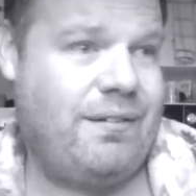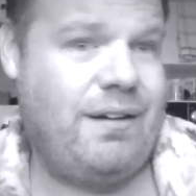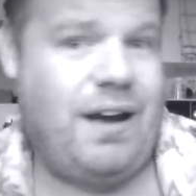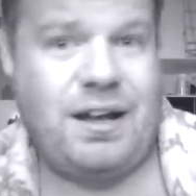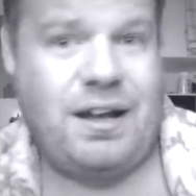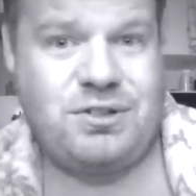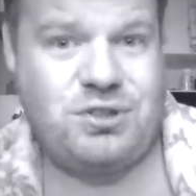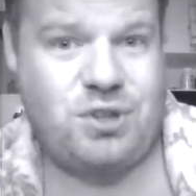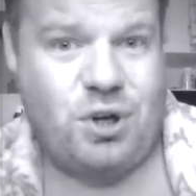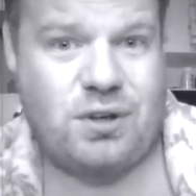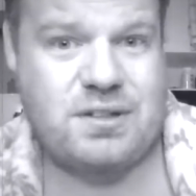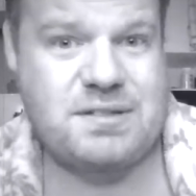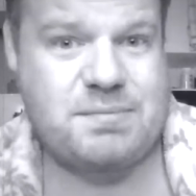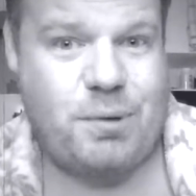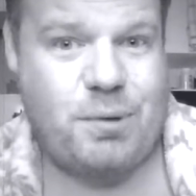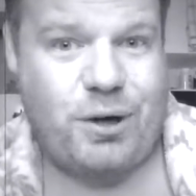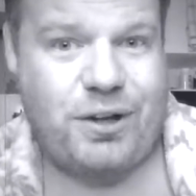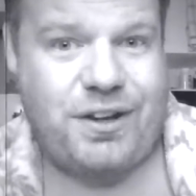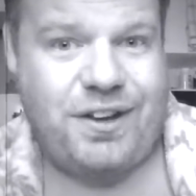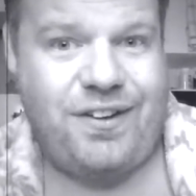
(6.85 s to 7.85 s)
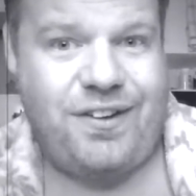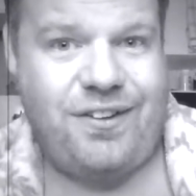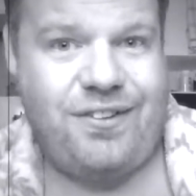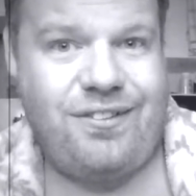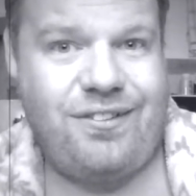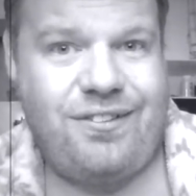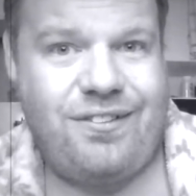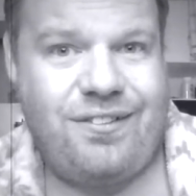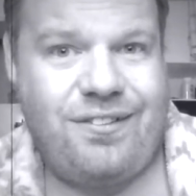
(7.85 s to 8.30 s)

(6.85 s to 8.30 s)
and dogs barking,